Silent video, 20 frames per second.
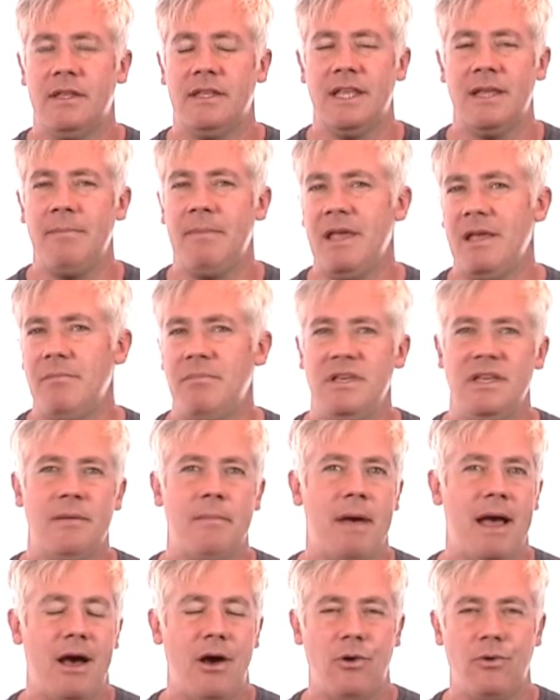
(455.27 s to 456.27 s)
They may be
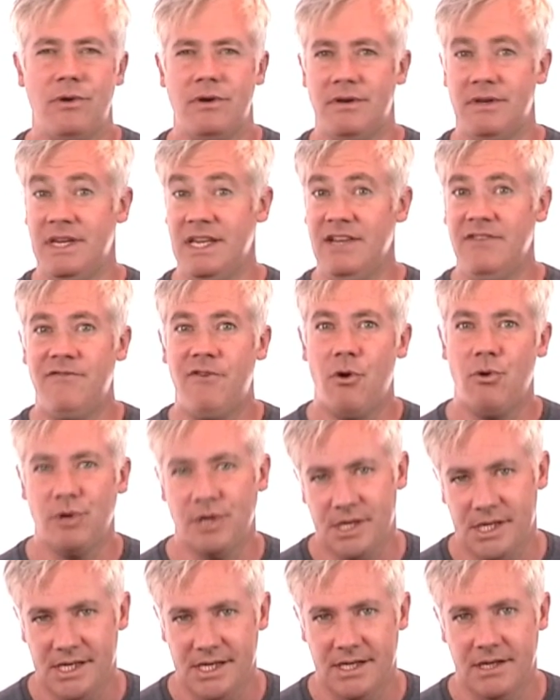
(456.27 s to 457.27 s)
about
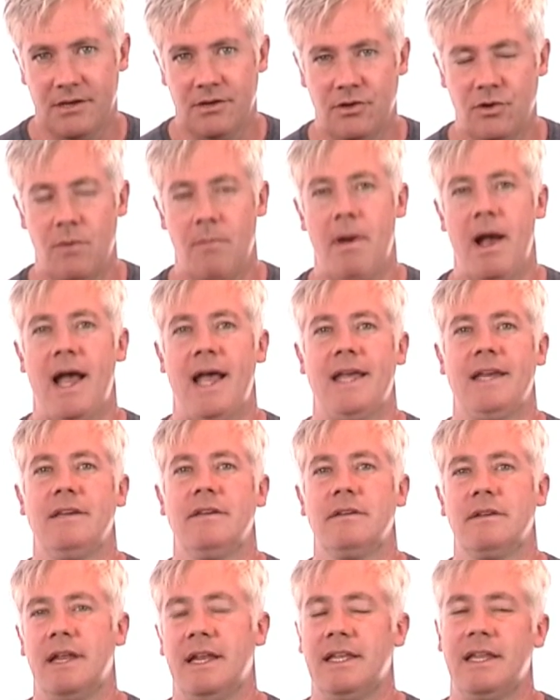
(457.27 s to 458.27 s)
defocusing your
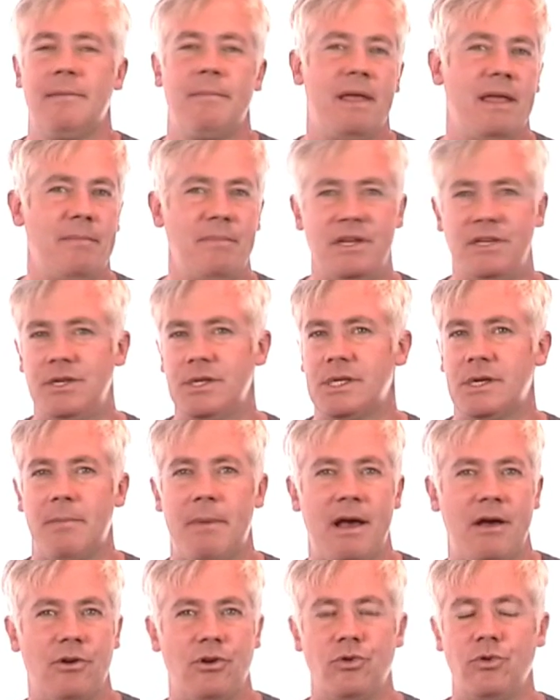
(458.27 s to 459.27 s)
mind, and they may be just
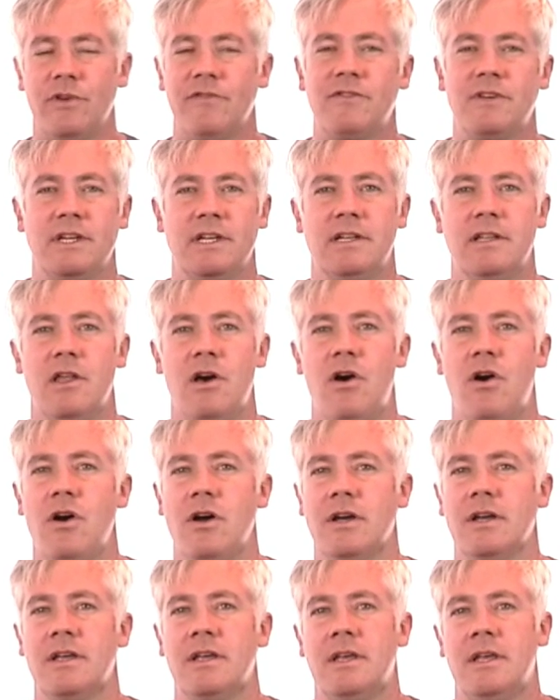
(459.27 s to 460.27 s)
about drifting
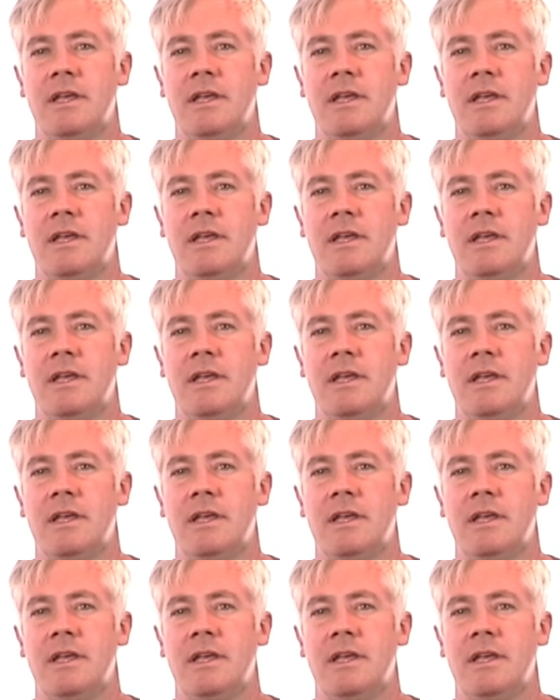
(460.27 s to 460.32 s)
along.